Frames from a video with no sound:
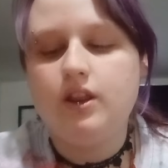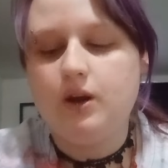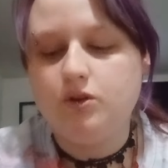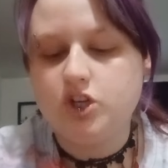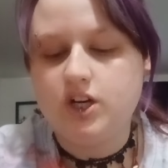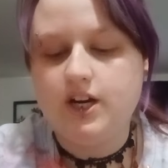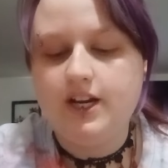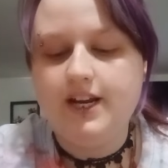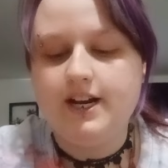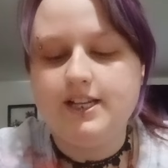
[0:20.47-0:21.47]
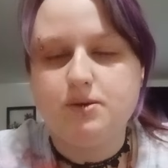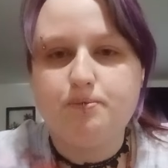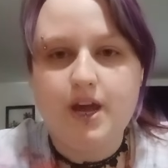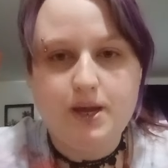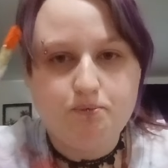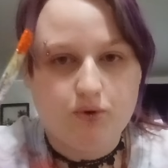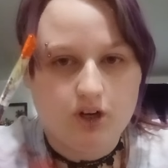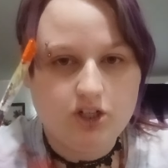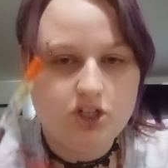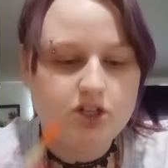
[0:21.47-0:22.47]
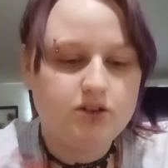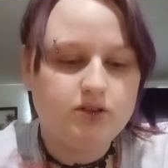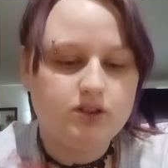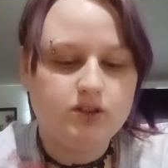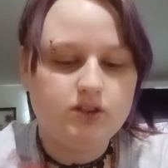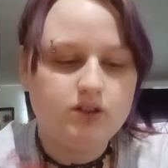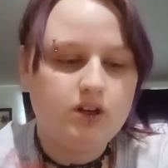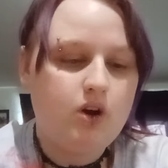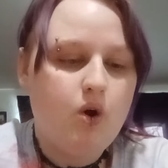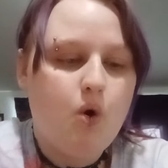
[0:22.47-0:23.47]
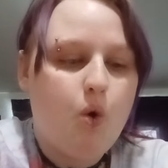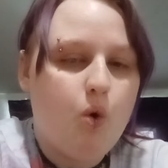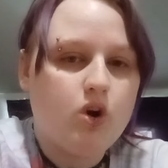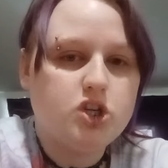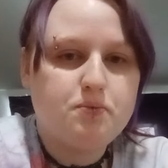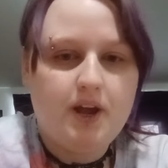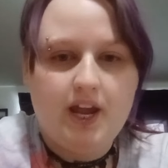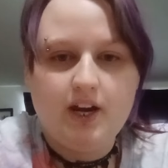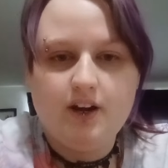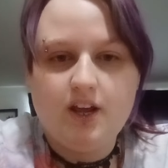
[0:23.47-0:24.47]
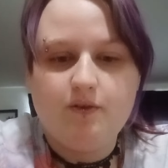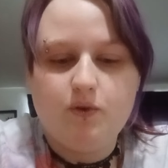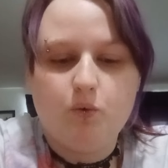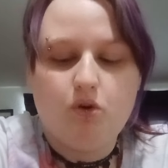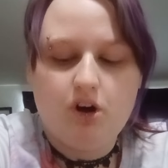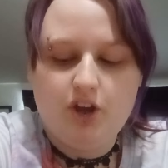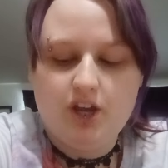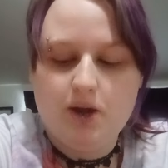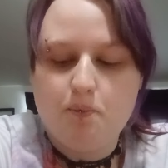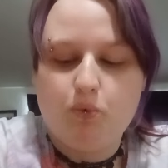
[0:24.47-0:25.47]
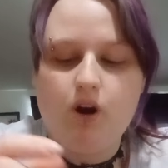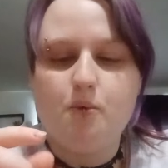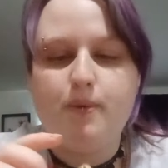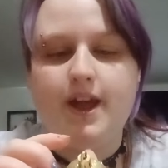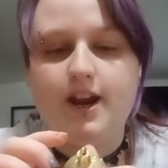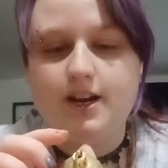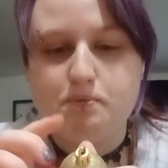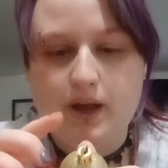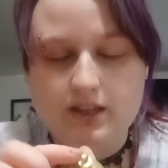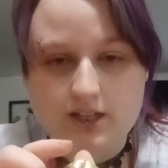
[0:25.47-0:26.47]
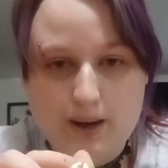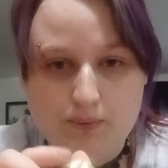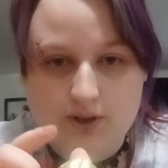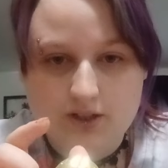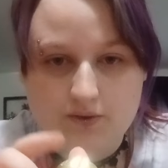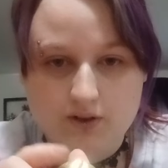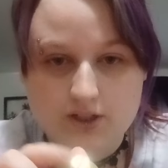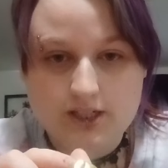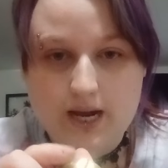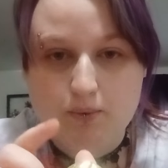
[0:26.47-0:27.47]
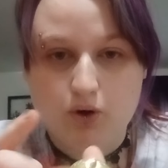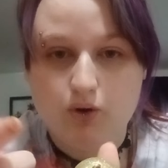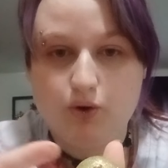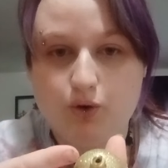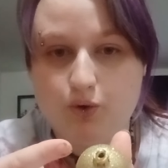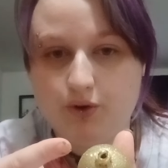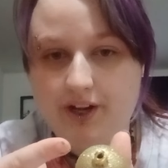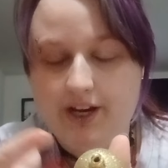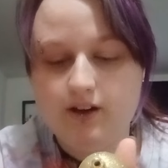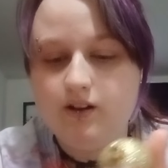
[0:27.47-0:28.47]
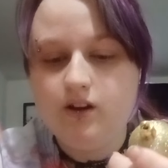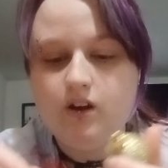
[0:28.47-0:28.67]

Then what you're going to need is a paintbrush. Orange paint. If you want, you can get brown paint and paint the top of this for a stem, or green.